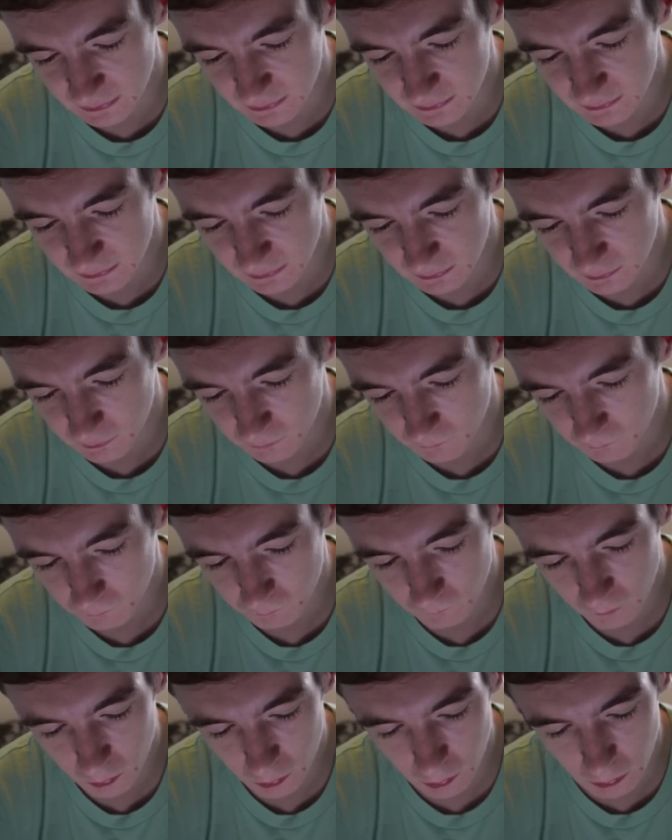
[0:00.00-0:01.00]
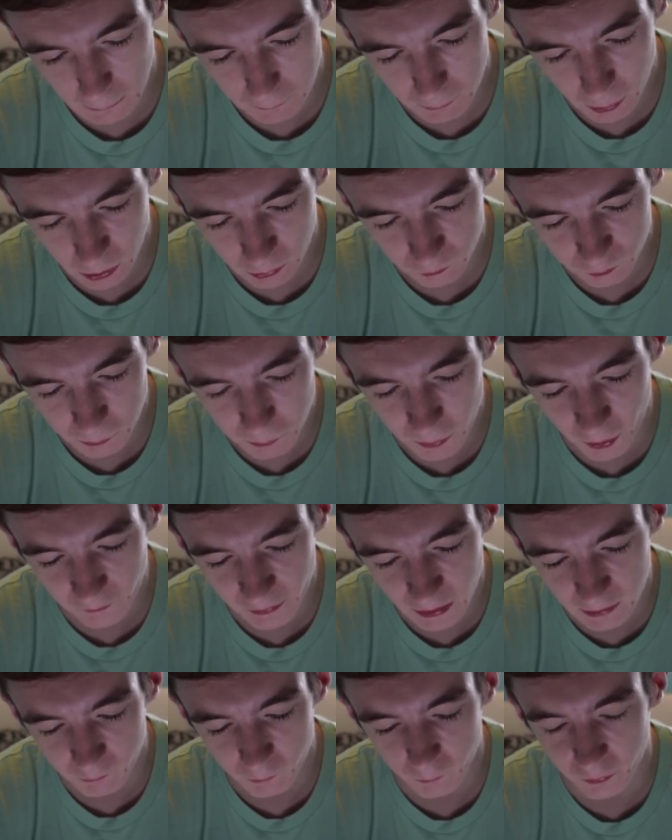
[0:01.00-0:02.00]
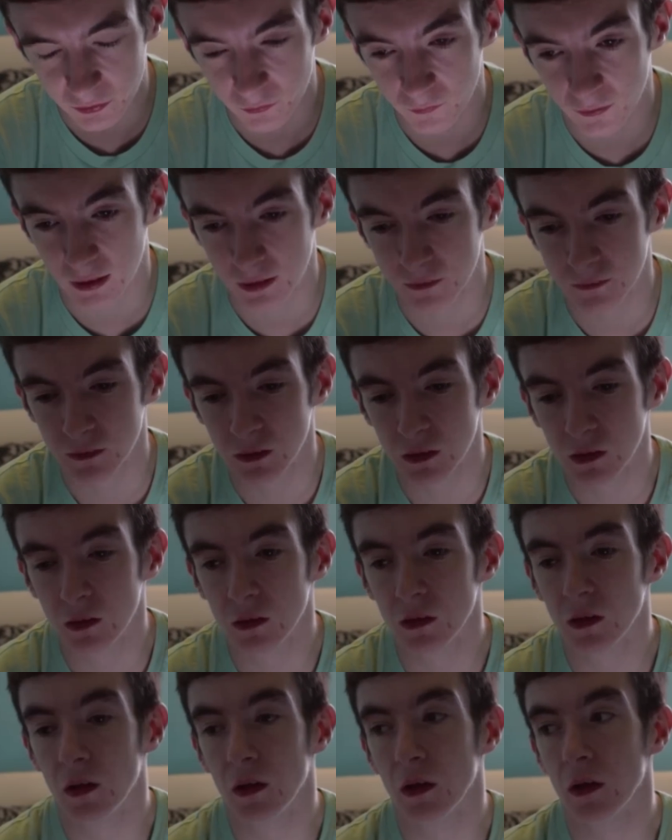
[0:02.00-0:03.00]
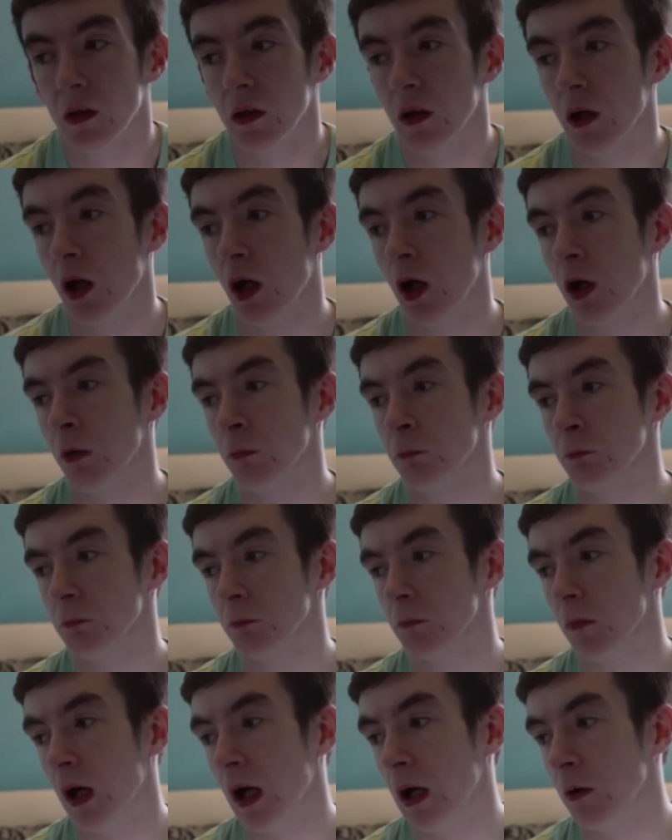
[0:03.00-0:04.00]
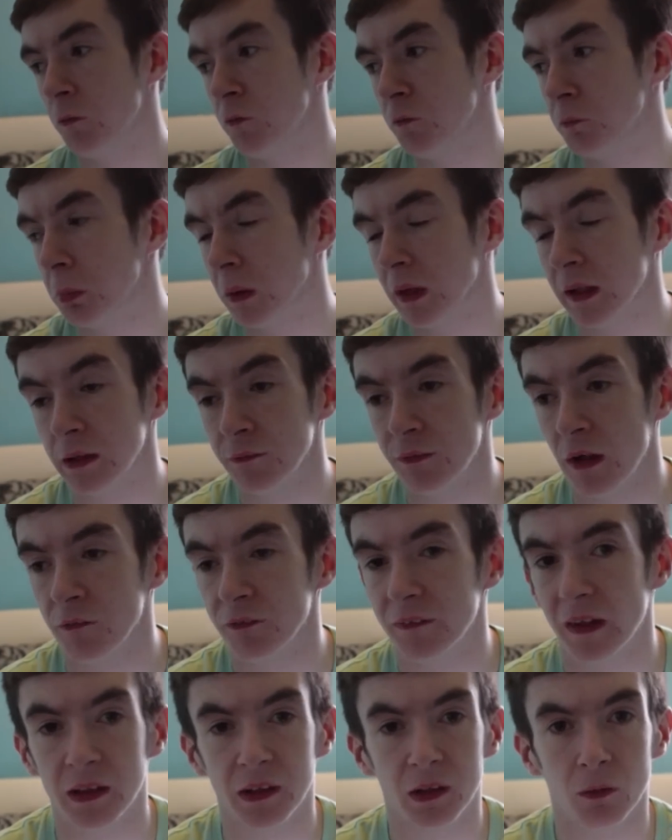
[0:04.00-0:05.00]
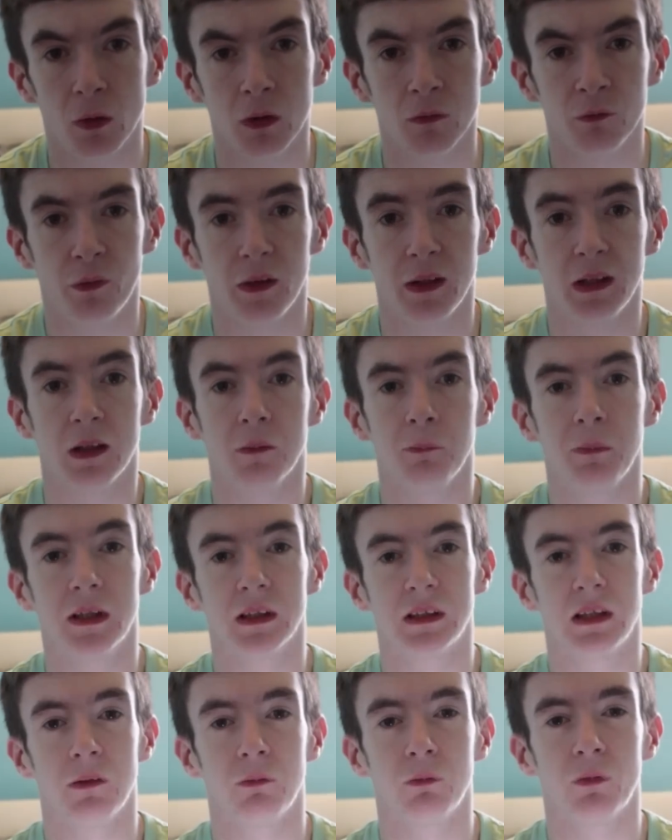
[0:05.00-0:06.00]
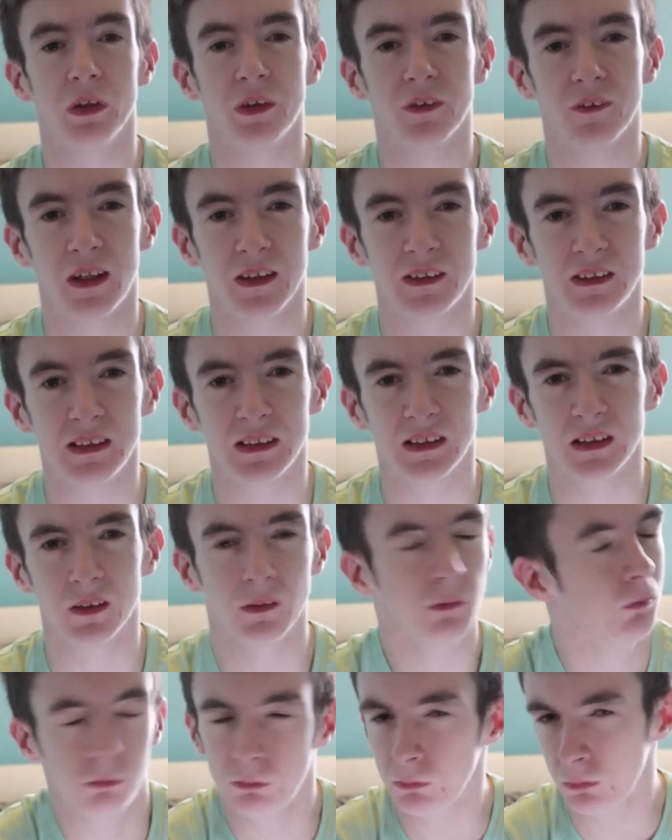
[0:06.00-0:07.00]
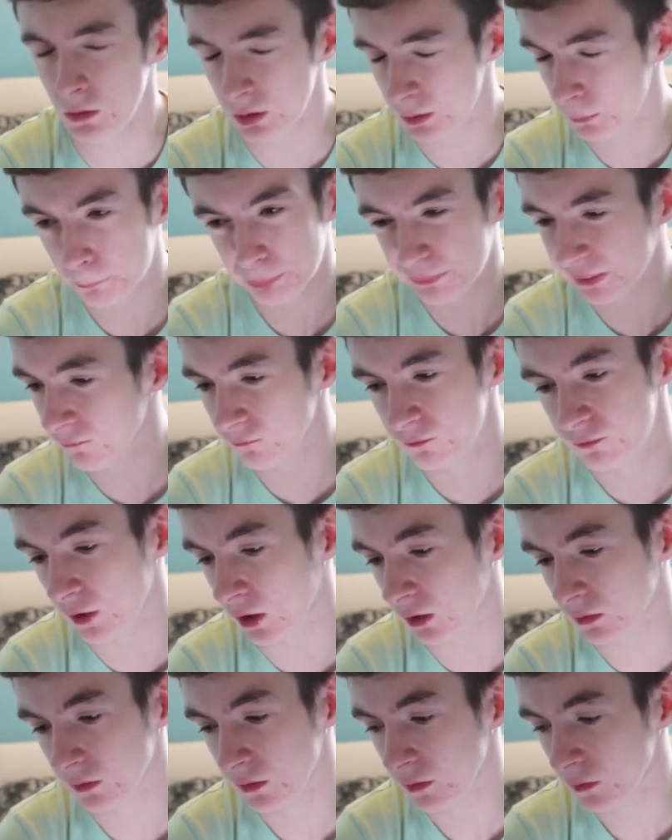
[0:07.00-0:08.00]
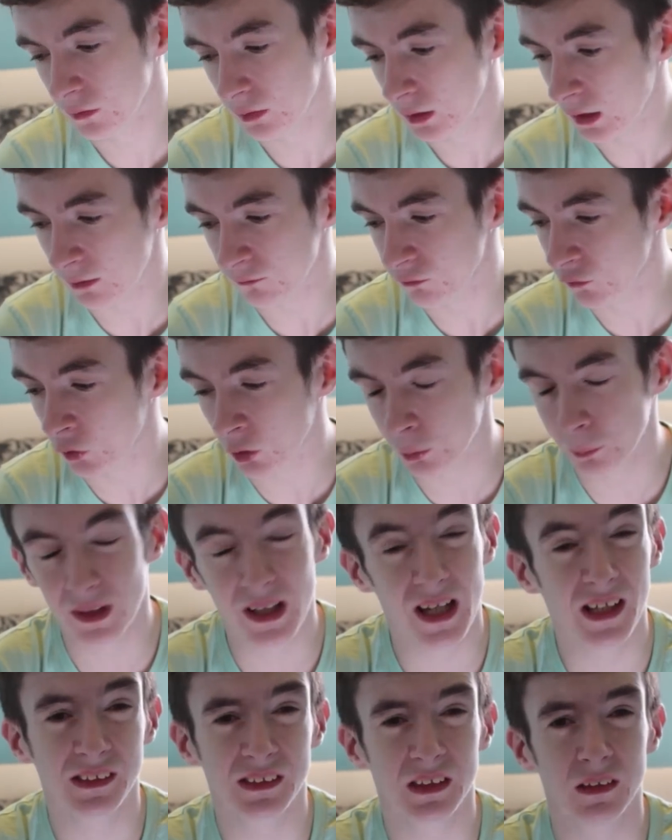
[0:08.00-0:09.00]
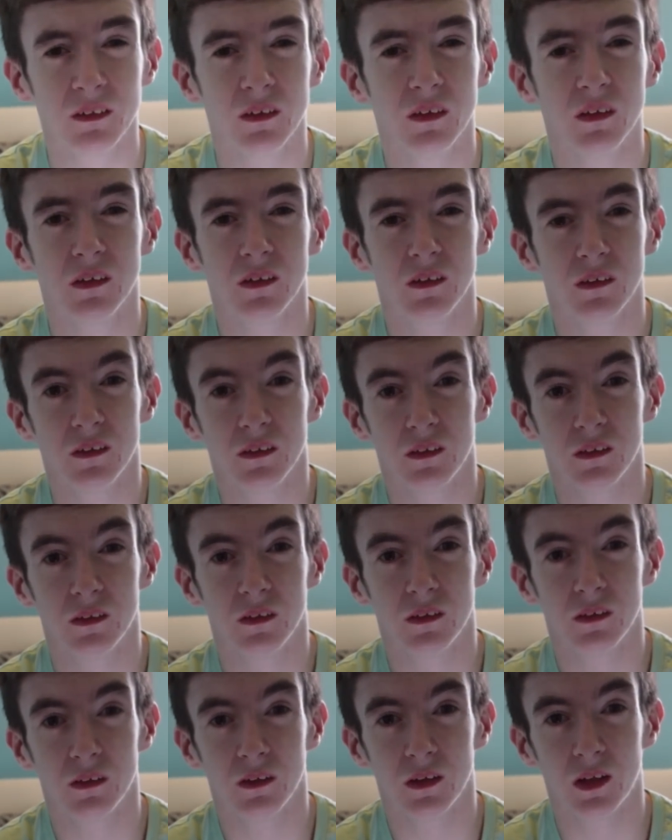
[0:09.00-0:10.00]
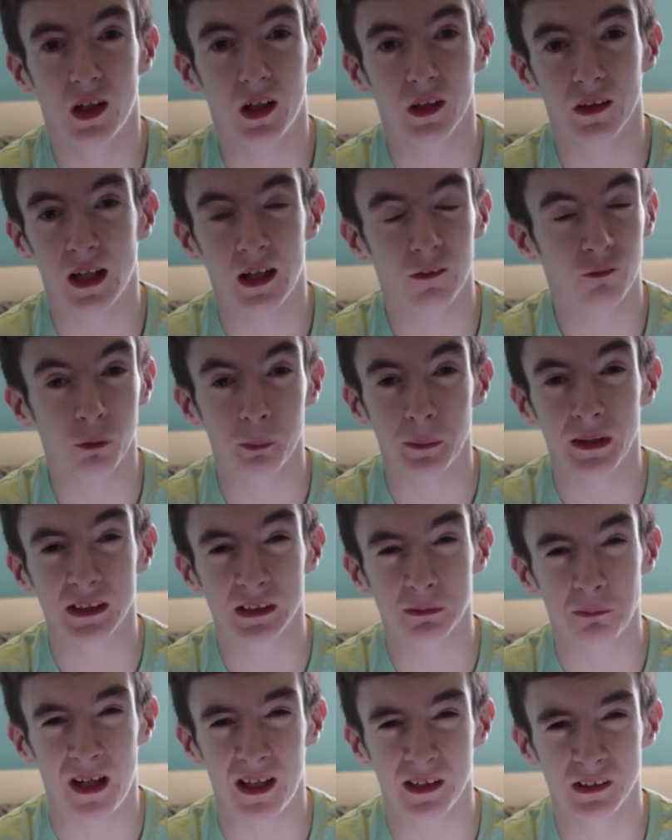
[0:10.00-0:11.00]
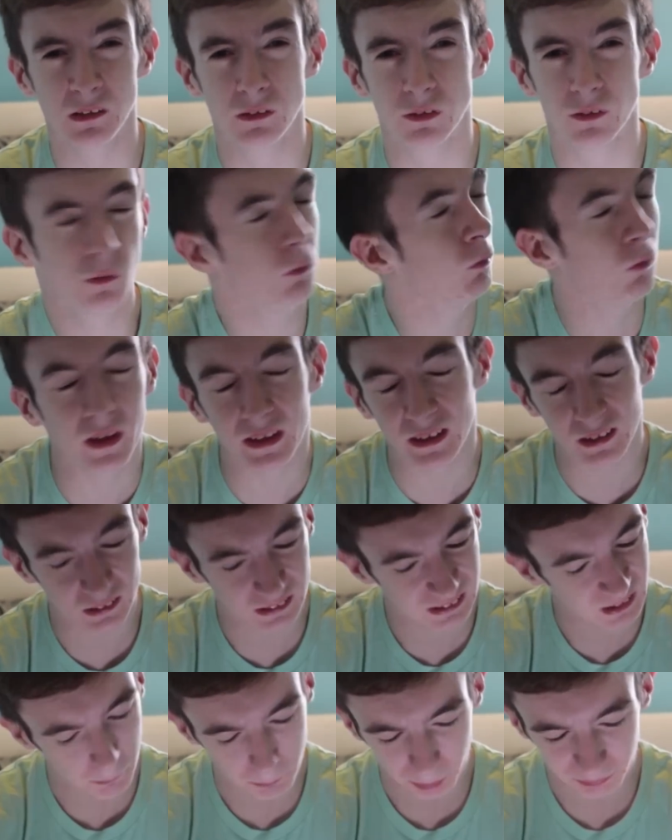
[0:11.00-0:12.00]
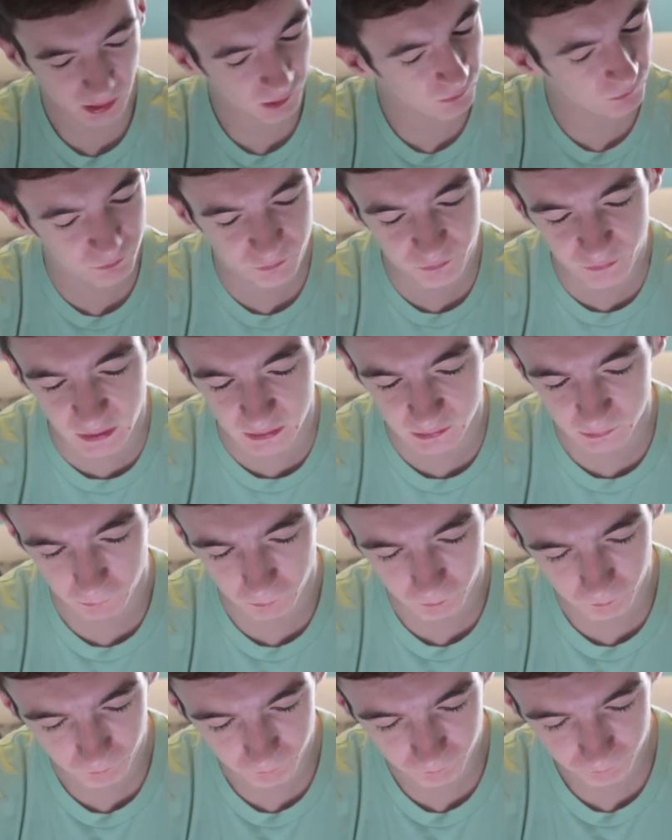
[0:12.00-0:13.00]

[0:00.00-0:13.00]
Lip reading: easier, apart from not having with Tourette? I believe I did the one thing that makes living with Tourette's easier. Fuck. I've normalised it. And that for me is massive. Wankers. Fuck.